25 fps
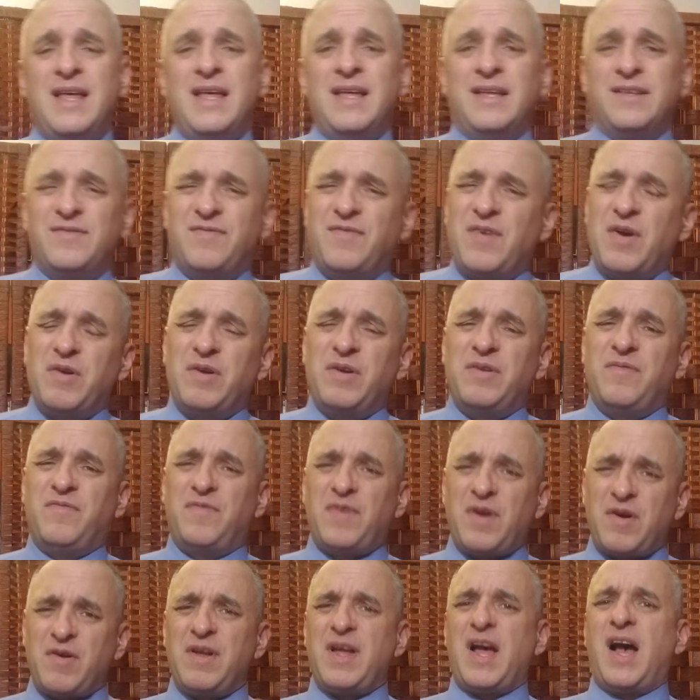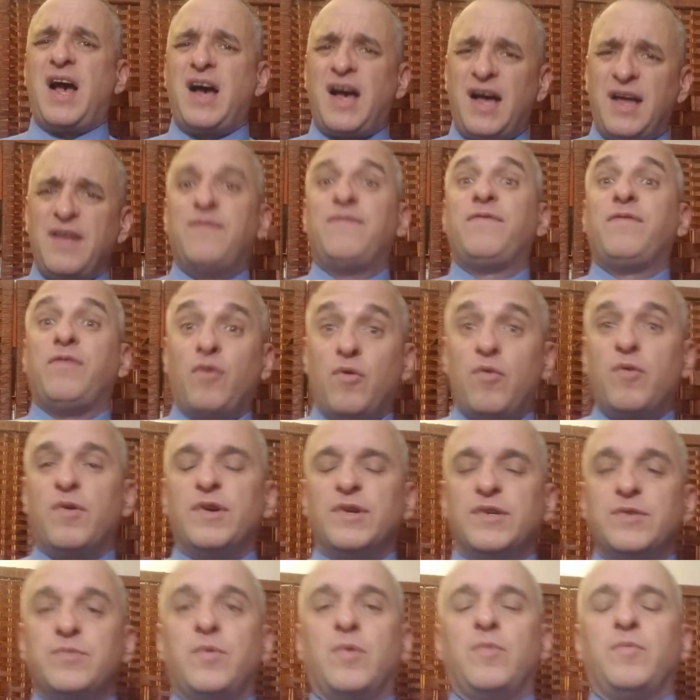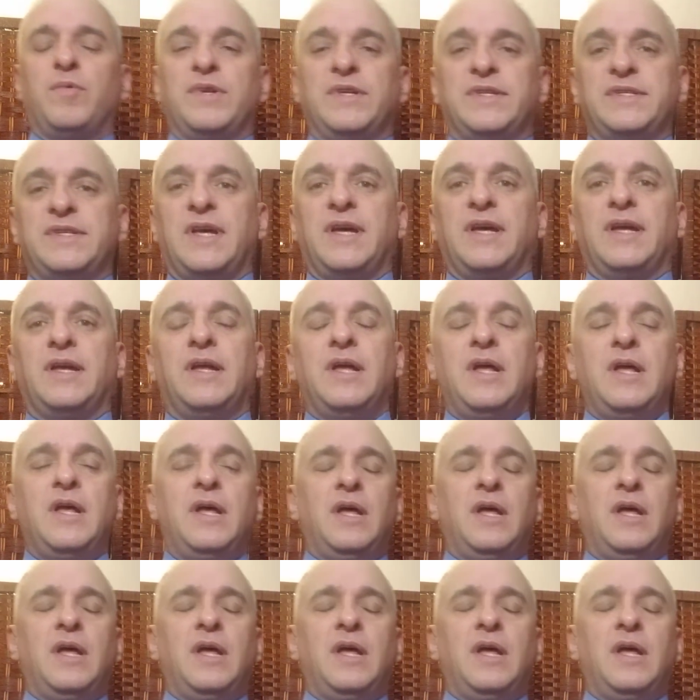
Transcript: It's very, very high floor is what we say.